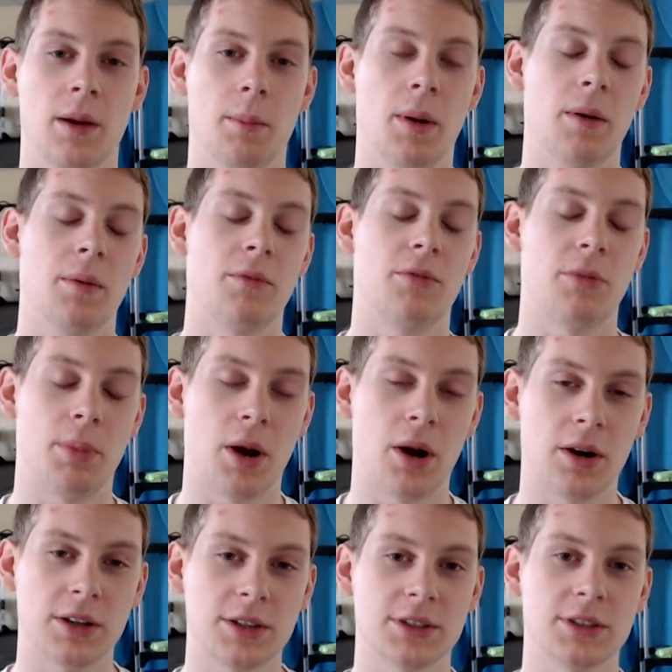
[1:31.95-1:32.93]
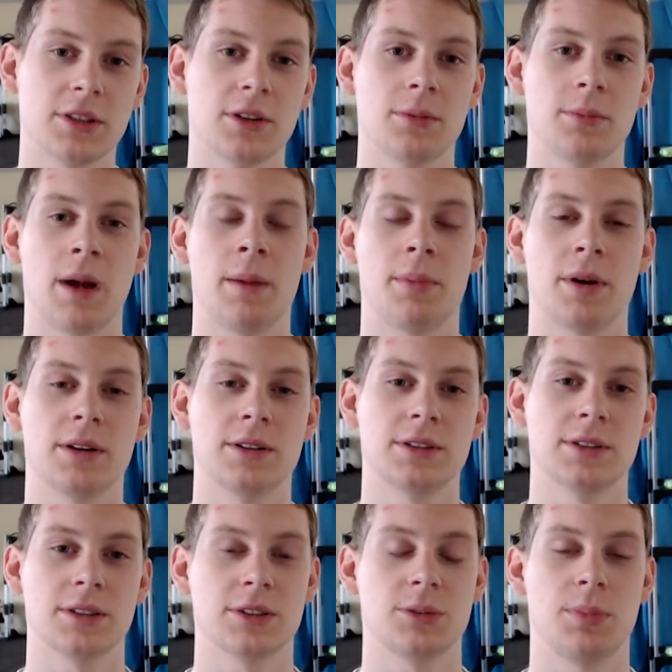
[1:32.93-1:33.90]
But personal, my
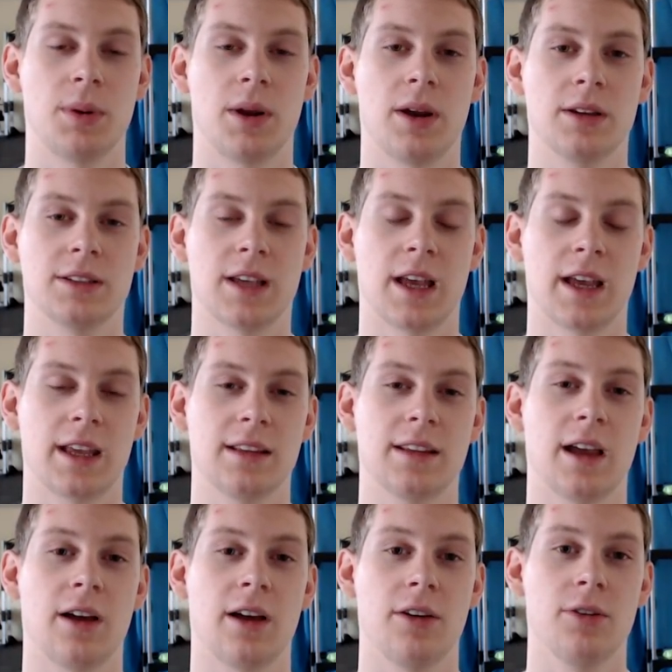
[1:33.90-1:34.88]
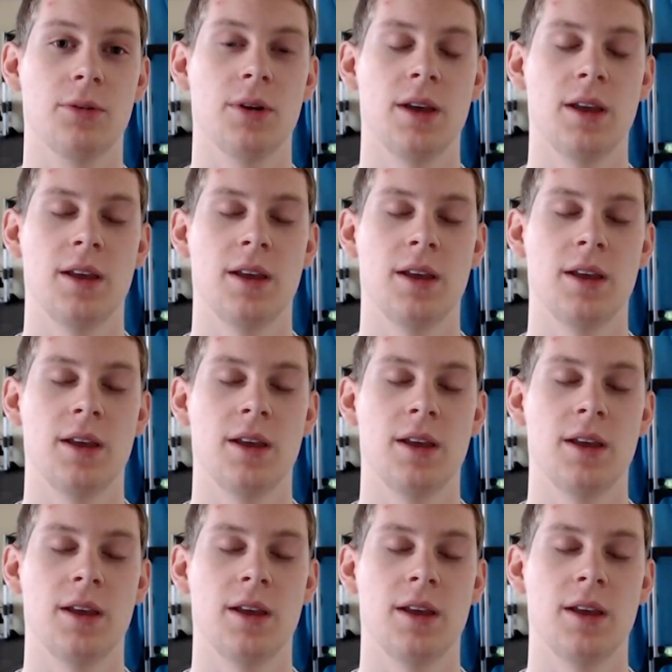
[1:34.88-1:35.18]
personal experience, I can tell you